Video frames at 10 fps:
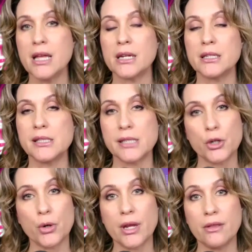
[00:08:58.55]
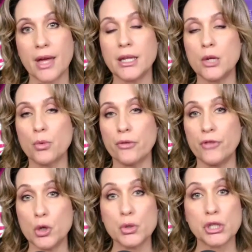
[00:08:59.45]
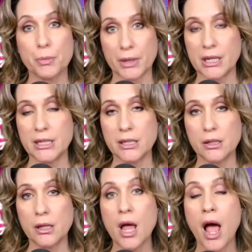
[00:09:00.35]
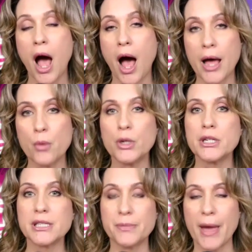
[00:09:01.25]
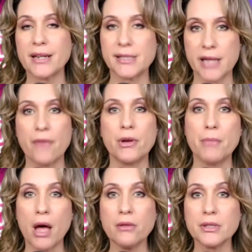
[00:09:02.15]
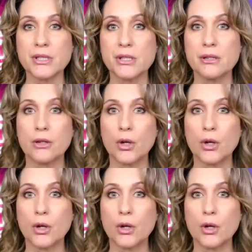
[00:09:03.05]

considering that he refused a plea deal, I would expect 7 months